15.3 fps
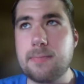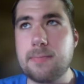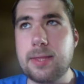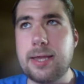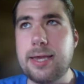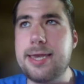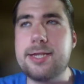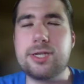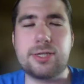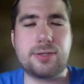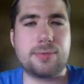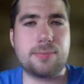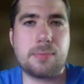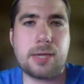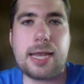he
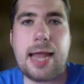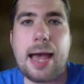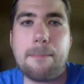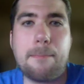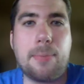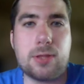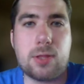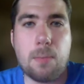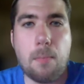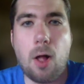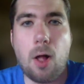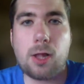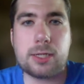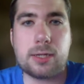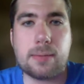just cannot put the
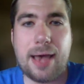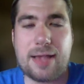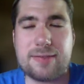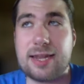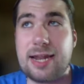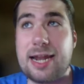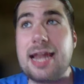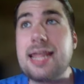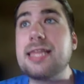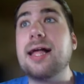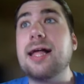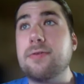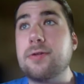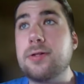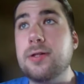ball in the basket at any
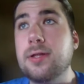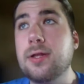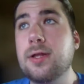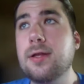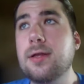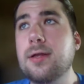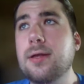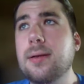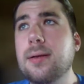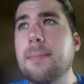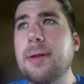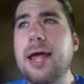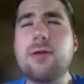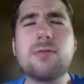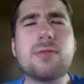level.
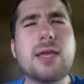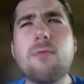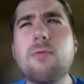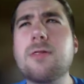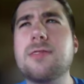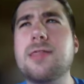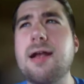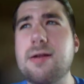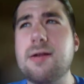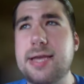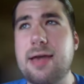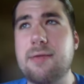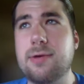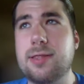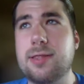But I don't think we're there
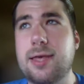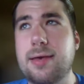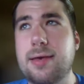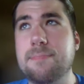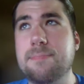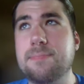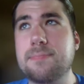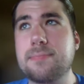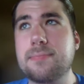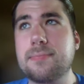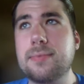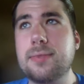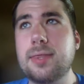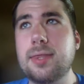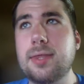yet with him.
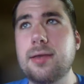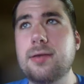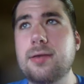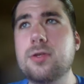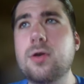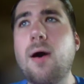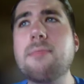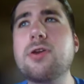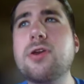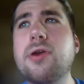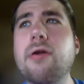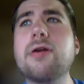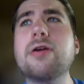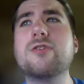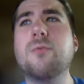So I'm
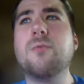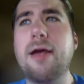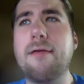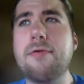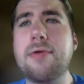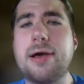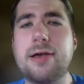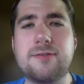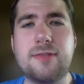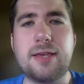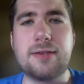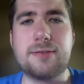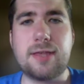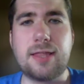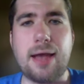curious what everyone else
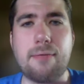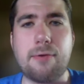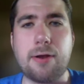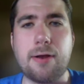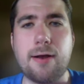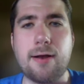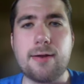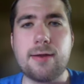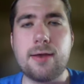thinks in that regard.